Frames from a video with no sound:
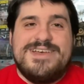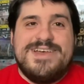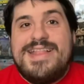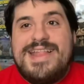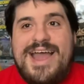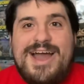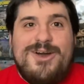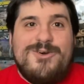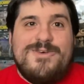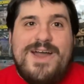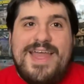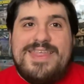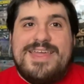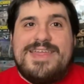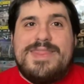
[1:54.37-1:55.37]
Now,
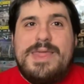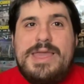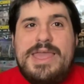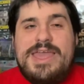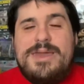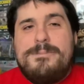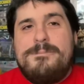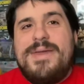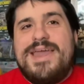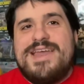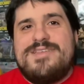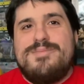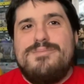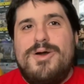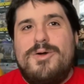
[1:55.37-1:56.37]
I think the
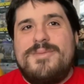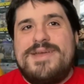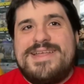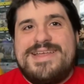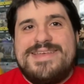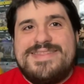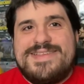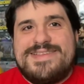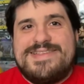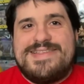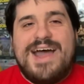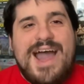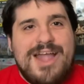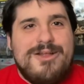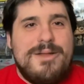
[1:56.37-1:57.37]
biggest moment in this
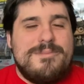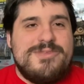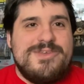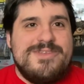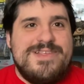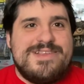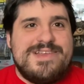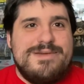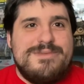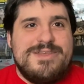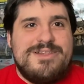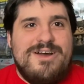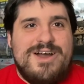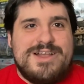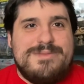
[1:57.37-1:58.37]
entire episode that's going to
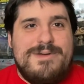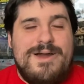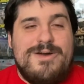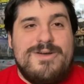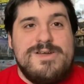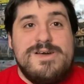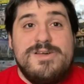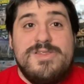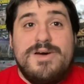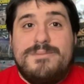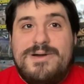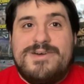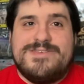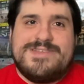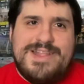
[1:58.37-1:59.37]
be talked about the
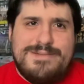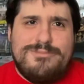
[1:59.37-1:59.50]
most,